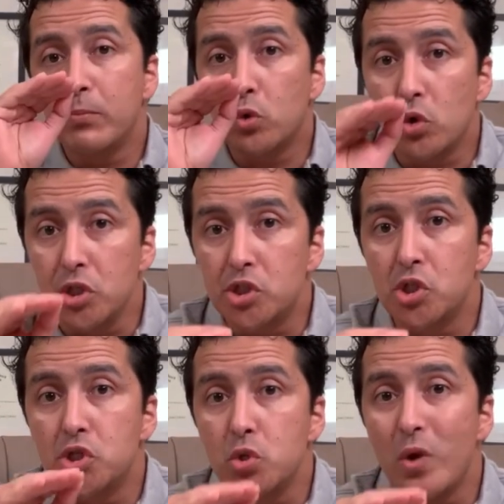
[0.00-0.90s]
I'm going
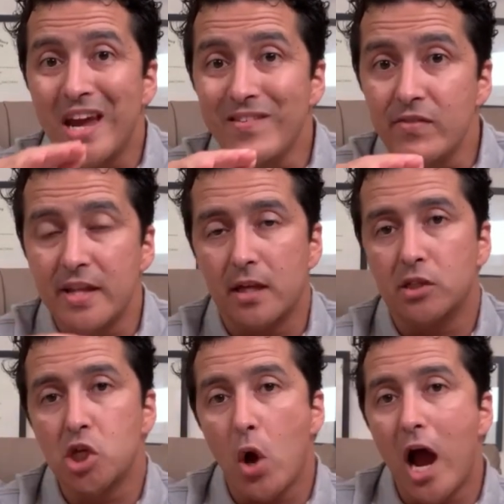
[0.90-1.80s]
to do
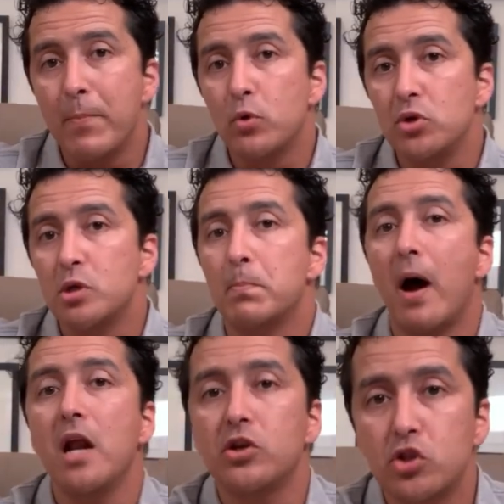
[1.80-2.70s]
everything. So I'm going to
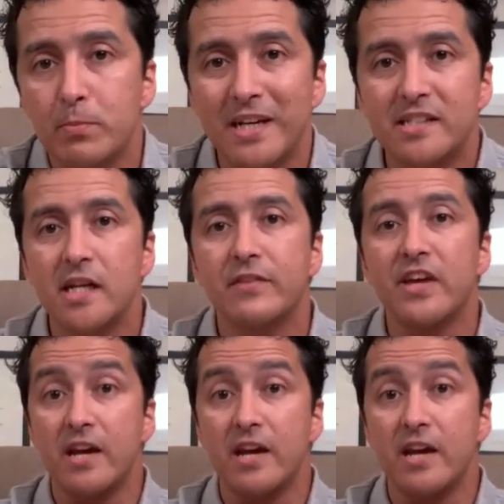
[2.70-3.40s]
monitor myself